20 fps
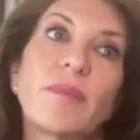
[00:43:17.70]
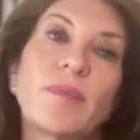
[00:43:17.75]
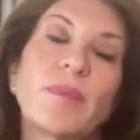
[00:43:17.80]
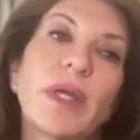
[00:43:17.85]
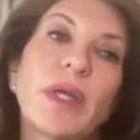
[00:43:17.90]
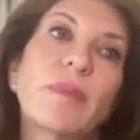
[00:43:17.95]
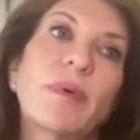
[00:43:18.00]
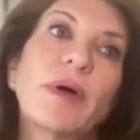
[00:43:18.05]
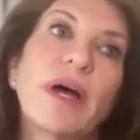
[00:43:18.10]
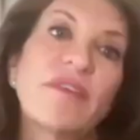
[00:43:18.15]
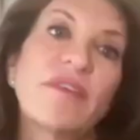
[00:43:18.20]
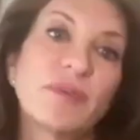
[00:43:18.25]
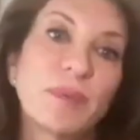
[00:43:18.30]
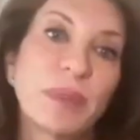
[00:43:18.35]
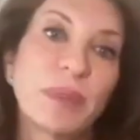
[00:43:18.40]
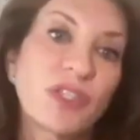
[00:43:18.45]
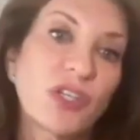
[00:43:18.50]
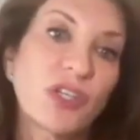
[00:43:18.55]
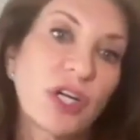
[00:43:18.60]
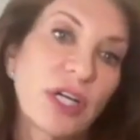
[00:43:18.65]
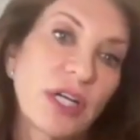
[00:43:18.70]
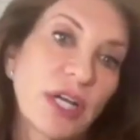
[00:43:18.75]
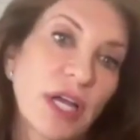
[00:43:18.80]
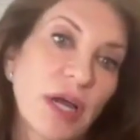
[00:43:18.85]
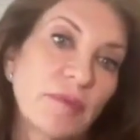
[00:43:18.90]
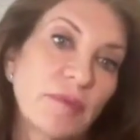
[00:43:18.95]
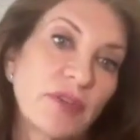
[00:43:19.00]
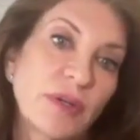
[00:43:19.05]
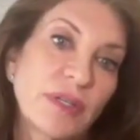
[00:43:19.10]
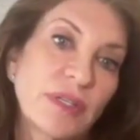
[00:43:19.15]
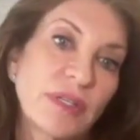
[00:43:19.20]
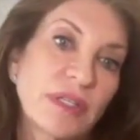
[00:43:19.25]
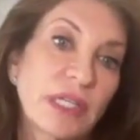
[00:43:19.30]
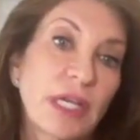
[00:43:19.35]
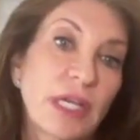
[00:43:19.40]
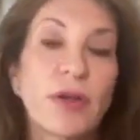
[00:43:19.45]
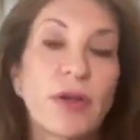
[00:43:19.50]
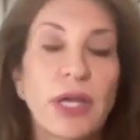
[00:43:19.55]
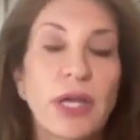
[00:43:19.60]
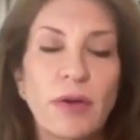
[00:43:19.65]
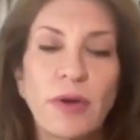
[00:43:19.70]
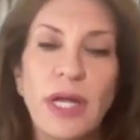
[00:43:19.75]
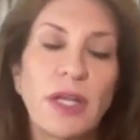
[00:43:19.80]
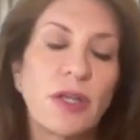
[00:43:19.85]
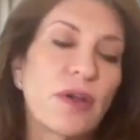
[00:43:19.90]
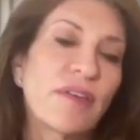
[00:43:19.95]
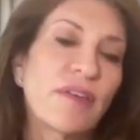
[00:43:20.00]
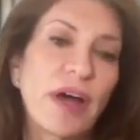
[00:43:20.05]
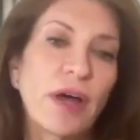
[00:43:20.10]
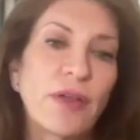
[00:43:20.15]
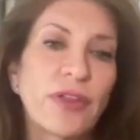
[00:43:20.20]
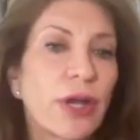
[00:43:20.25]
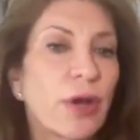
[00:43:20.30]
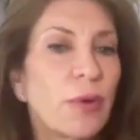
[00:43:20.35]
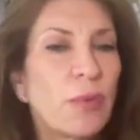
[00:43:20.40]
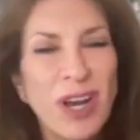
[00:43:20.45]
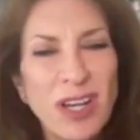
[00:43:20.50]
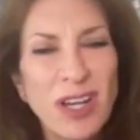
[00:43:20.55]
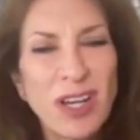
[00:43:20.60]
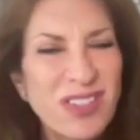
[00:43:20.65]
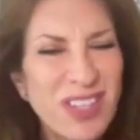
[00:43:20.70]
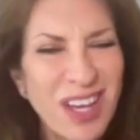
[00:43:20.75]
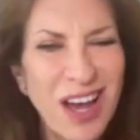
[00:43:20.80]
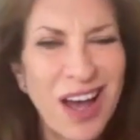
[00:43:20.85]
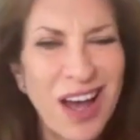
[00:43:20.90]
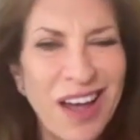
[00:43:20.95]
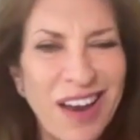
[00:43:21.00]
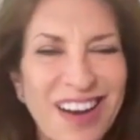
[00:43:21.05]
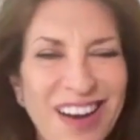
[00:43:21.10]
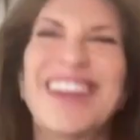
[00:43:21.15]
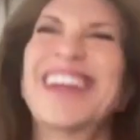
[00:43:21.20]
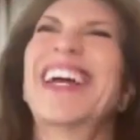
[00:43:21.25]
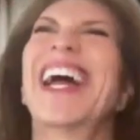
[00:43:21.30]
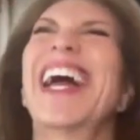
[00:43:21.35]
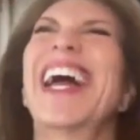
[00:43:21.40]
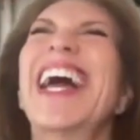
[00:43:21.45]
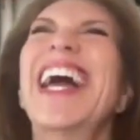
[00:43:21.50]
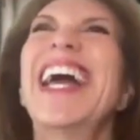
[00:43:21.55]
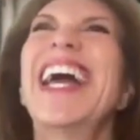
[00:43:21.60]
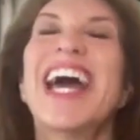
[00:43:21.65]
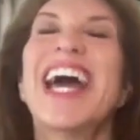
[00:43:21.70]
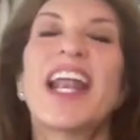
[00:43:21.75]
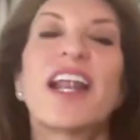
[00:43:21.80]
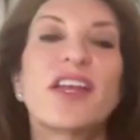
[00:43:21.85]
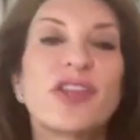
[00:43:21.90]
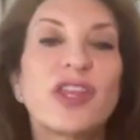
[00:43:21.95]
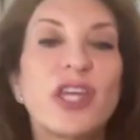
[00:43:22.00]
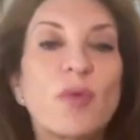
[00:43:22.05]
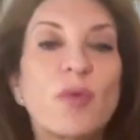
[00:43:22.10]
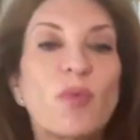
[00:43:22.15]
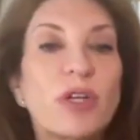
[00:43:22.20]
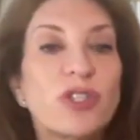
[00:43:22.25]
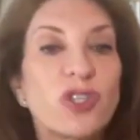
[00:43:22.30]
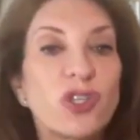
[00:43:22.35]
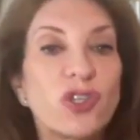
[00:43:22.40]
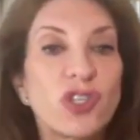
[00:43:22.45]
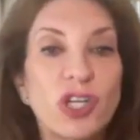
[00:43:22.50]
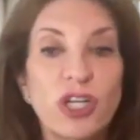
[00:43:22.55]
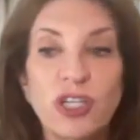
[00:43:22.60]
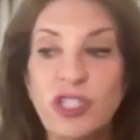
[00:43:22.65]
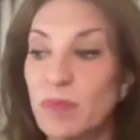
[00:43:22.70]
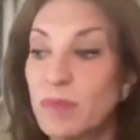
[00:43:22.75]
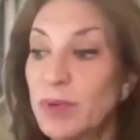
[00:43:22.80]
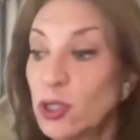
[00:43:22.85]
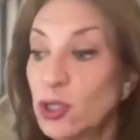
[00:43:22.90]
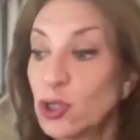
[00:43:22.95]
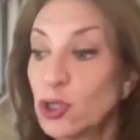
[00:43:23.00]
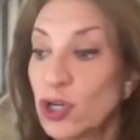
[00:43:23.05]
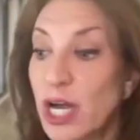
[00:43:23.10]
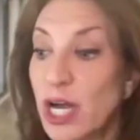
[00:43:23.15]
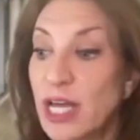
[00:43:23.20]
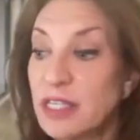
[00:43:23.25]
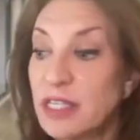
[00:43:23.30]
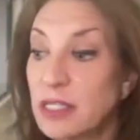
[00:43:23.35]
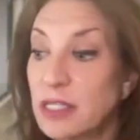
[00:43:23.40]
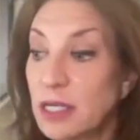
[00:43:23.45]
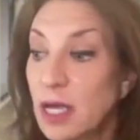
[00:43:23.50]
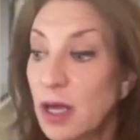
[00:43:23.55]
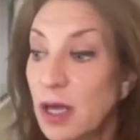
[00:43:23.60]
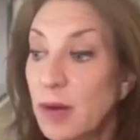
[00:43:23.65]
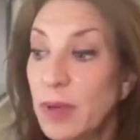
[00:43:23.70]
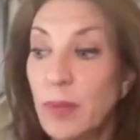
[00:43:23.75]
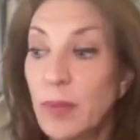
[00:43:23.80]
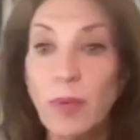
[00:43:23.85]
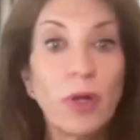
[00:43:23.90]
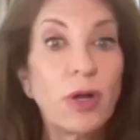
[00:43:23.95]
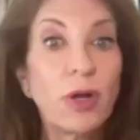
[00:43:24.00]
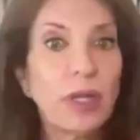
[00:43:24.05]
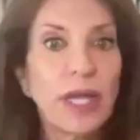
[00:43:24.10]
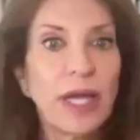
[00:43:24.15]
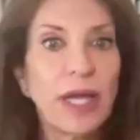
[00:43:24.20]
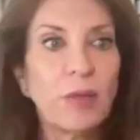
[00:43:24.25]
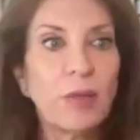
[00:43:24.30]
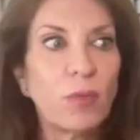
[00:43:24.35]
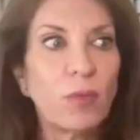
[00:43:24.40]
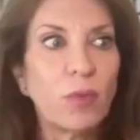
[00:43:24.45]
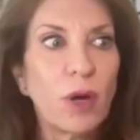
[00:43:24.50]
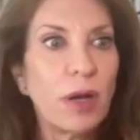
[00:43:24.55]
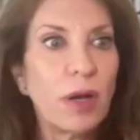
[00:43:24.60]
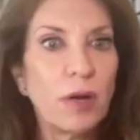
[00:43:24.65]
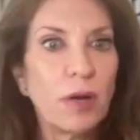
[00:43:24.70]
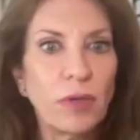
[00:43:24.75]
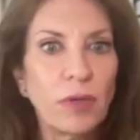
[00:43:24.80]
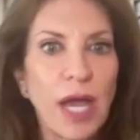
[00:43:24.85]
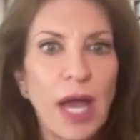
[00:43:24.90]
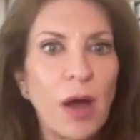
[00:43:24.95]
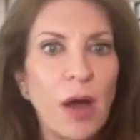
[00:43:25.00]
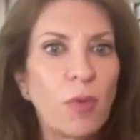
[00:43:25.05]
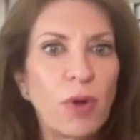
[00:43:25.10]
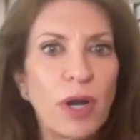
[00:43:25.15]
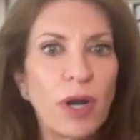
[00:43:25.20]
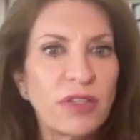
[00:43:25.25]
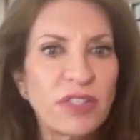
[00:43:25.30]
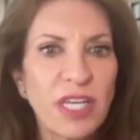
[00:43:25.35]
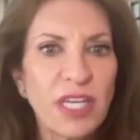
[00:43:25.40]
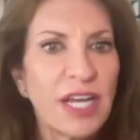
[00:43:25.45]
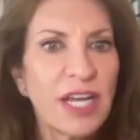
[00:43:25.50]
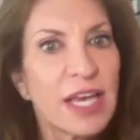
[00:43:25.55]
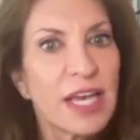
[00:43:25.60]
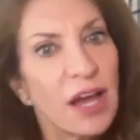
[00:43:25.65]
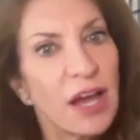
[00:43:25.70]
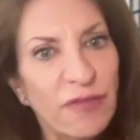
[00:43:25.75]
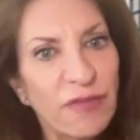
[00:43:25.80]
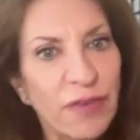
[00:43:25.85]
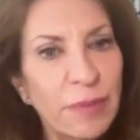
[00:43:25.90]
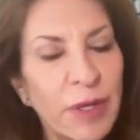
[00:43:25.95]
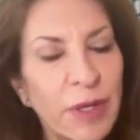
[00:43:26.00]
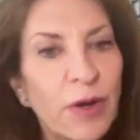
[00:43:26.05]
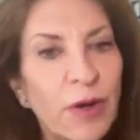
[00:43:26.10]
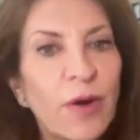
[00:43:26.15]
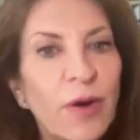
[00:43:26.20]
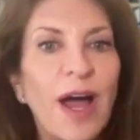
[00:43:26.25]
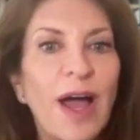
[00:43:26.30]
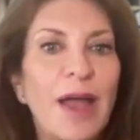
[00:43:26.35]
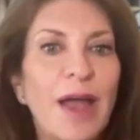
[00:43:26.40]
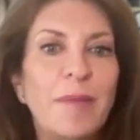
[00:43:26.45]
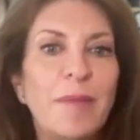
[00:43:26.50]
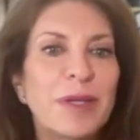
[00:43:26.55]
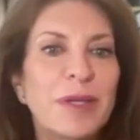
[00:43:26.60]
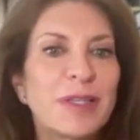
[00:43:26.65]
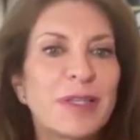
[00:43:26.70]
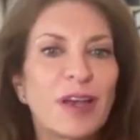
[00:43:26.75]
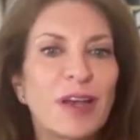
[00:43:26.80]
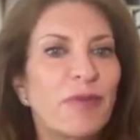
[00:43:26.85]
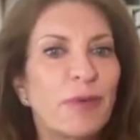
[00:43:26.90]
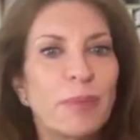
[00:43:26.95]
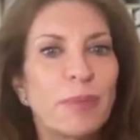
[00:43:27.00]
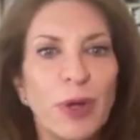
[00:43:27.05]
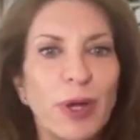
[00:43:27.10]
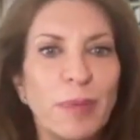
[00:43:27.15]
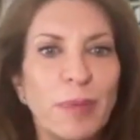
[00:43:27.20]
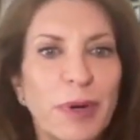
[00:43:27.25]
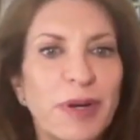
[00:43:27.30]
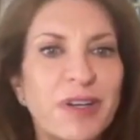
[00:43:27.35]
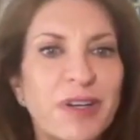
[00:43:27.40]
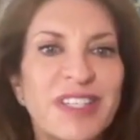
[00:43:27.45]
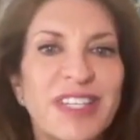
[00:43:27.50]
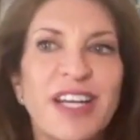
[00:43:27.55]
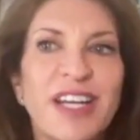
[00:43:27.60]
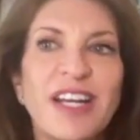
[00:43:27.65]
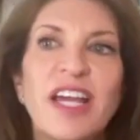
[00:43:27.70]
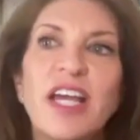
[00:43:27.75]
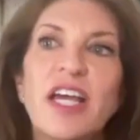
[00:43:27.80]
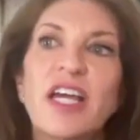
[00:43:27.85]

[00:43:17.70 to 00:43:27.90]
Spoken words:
people have been starting to come to us and say, okay, great, you have healthcare. What else you got? And I think once you start to build trust, people are like, what else can I get from you? I am a self-employed person.